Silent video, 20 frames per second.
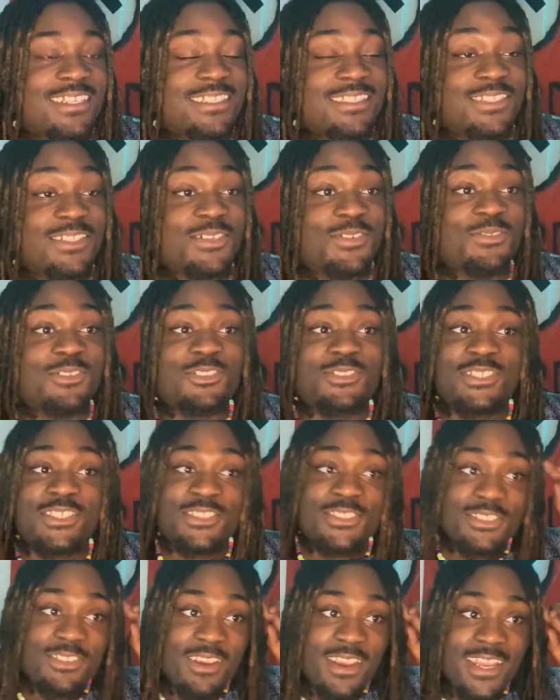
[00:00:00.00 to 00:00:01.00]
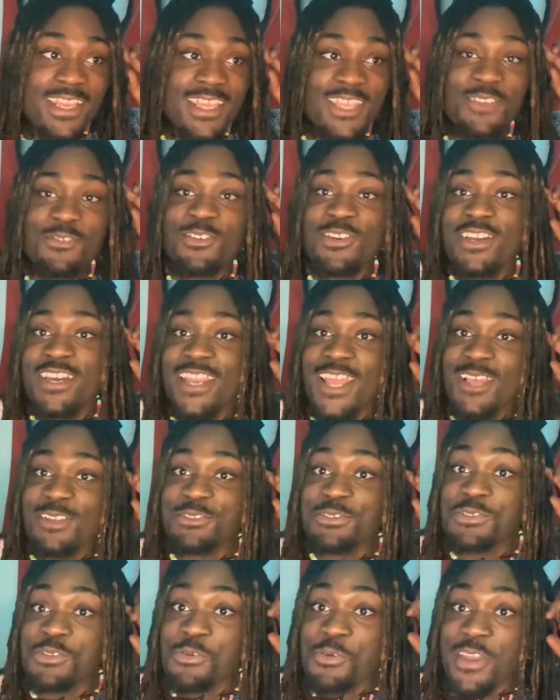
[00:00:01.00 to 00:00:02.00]
So once you get your gradient, you wanna cut
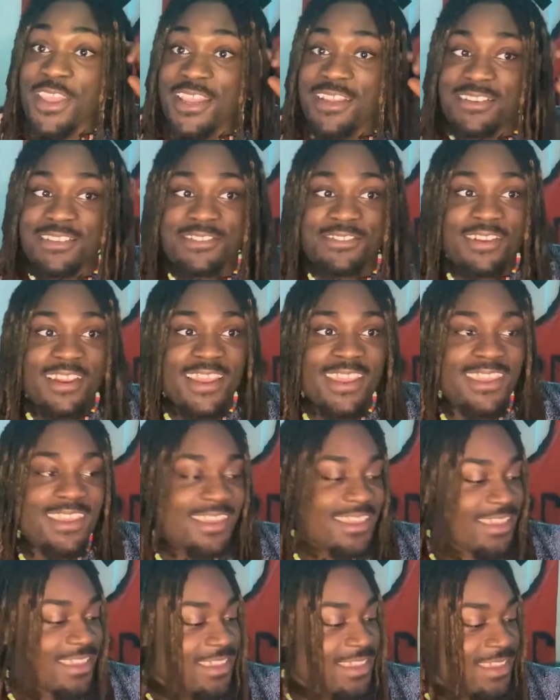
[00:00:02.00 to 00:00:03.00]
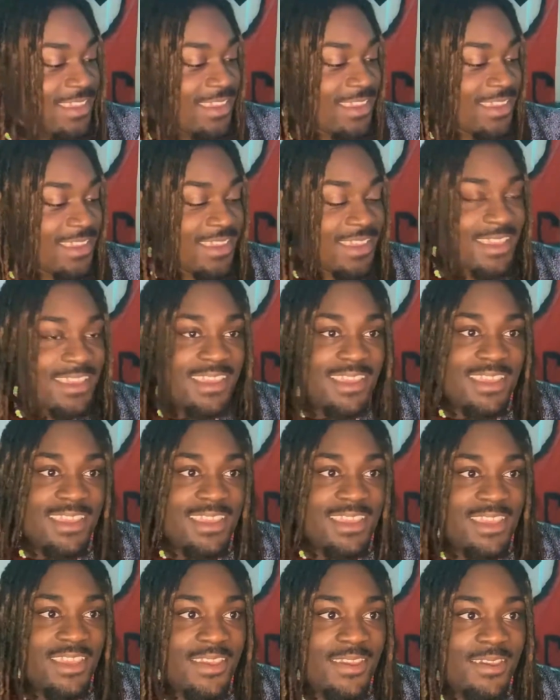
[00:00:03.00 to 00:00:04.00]
out squares, right?
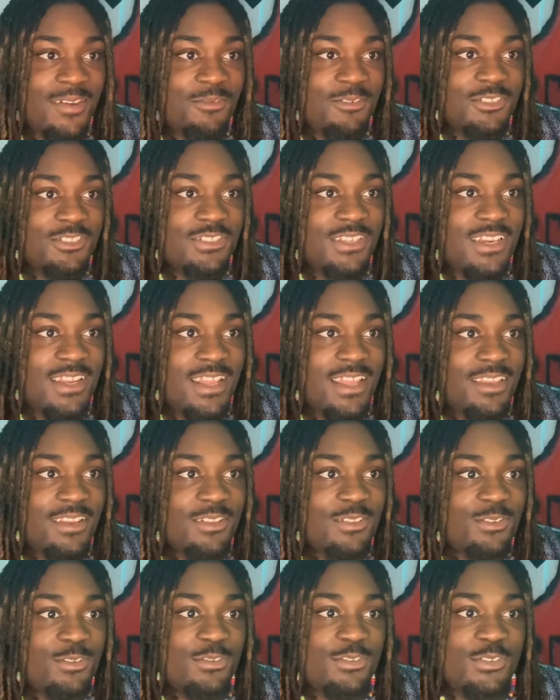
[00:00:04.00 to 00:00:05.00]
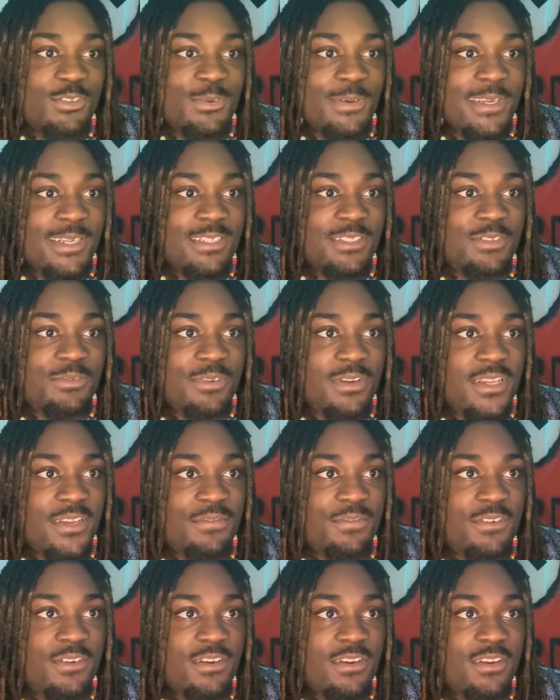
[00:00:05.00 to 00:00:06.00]
And once you cut out your little squares or
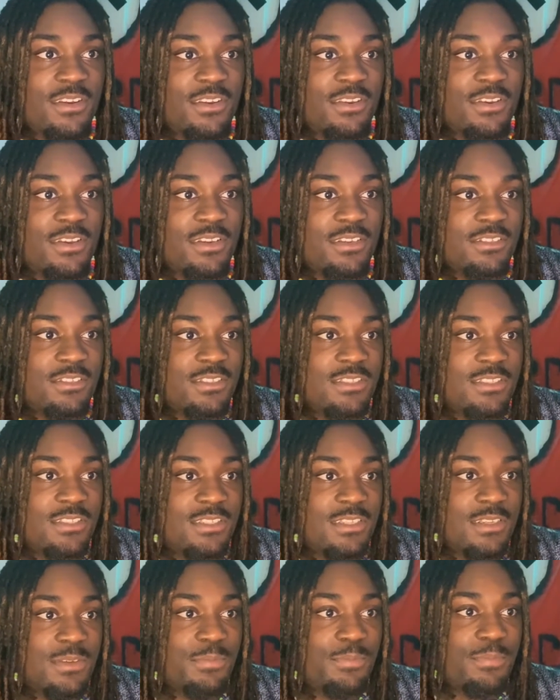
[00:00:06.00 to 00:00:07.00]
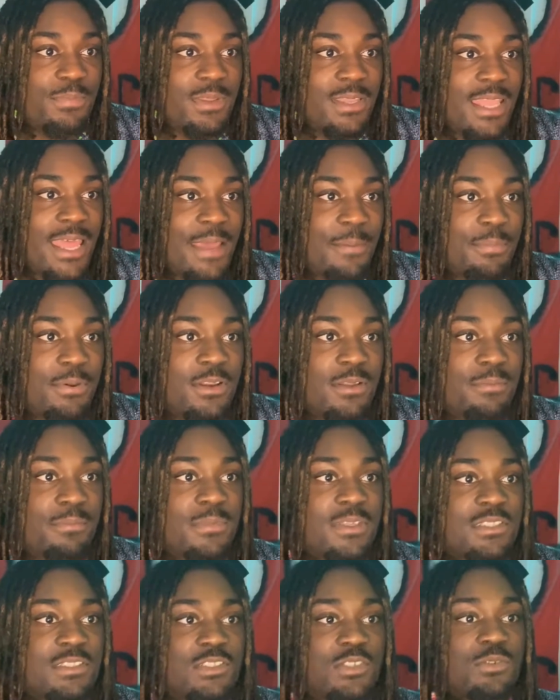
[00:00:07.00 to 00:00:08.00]
whatever, you're gonna just put
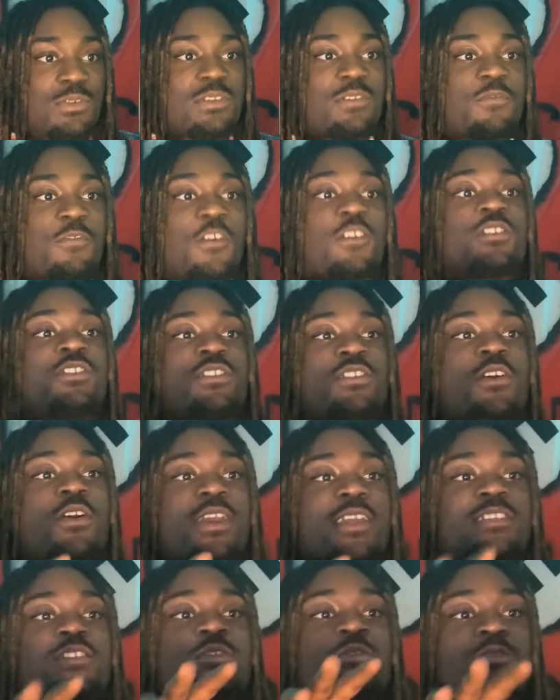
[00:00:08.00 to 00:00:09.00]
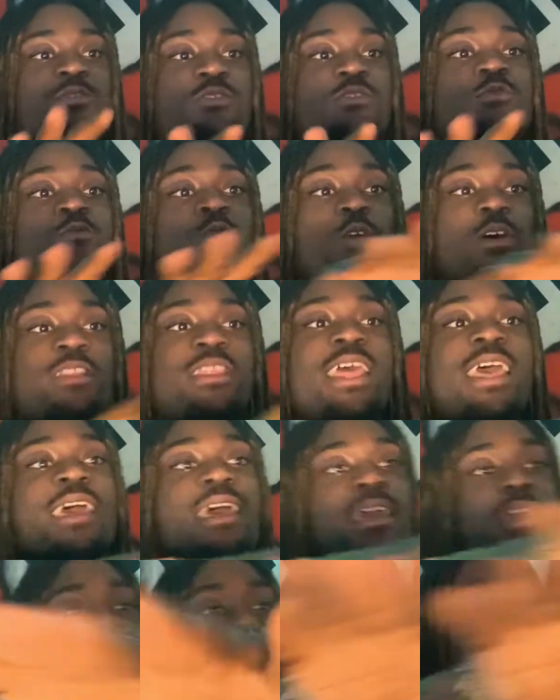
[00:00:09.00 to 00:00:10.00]
them into the first. Okay, so you want
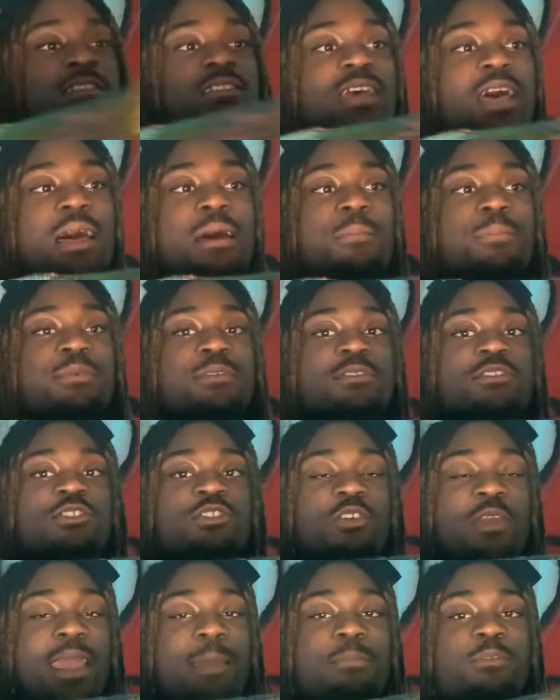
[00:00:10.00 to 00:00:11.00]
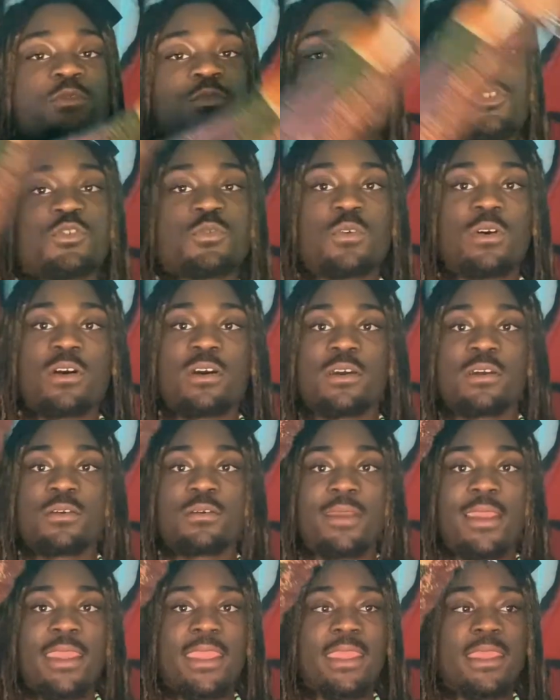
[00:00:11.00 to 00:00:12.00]
that, the top scrap is what you want,
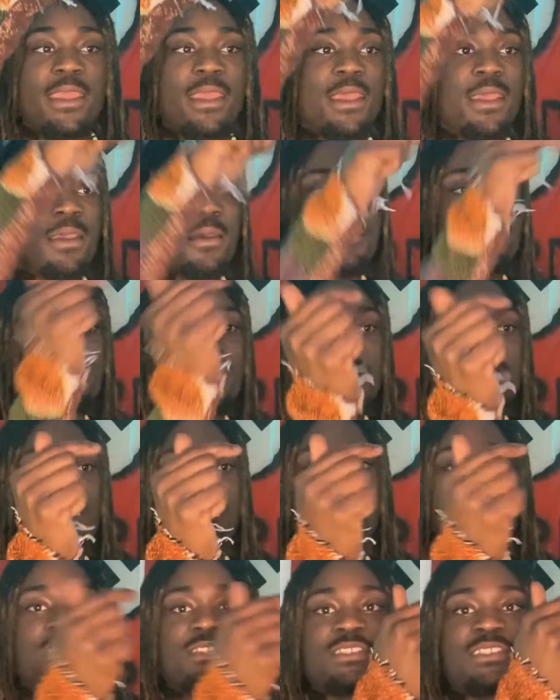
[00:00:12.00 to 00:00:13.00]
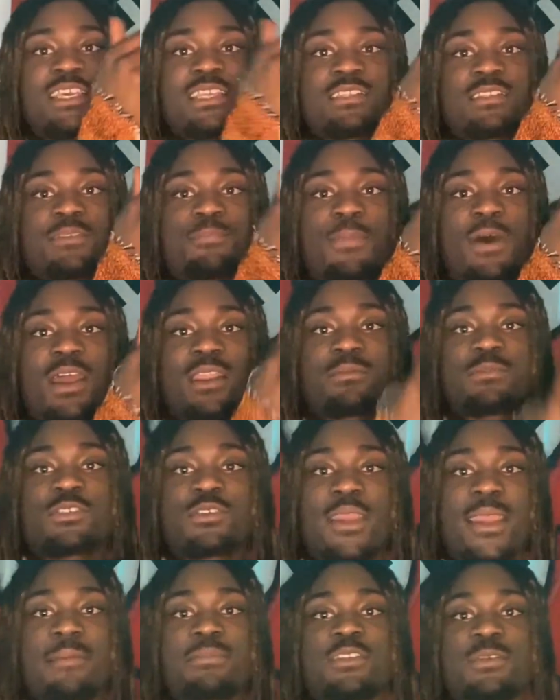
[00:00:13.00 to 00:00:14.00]
right? But you need to take the bottom
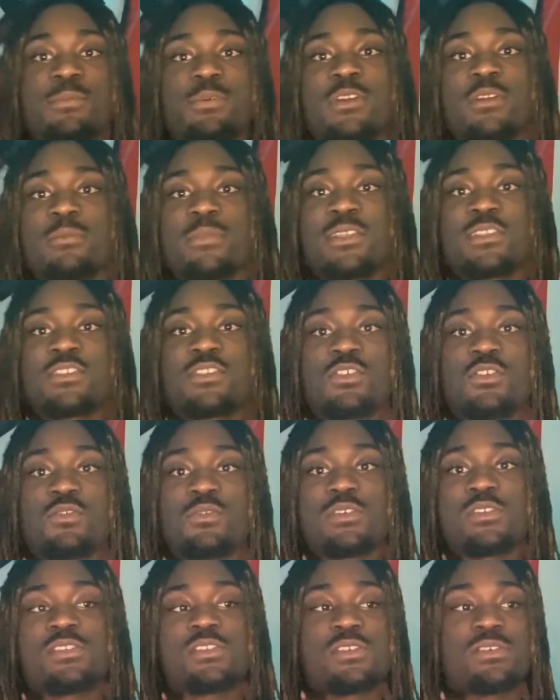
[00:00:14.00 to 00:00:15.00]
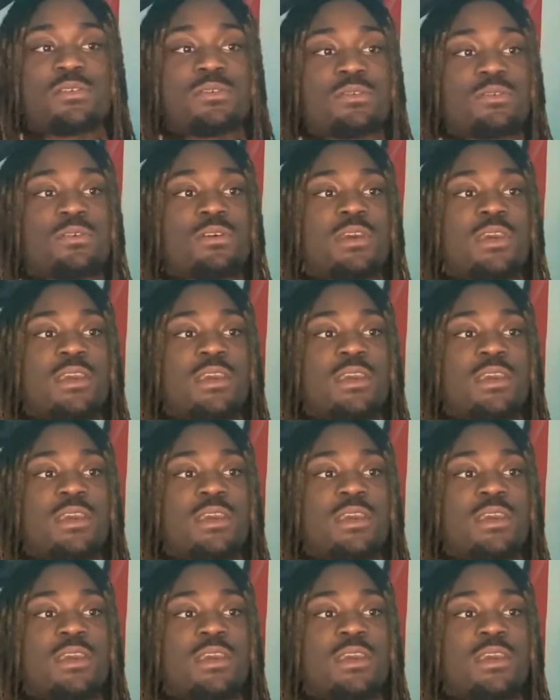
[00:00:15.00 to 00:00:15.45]
scraps and put them in 2 and 2.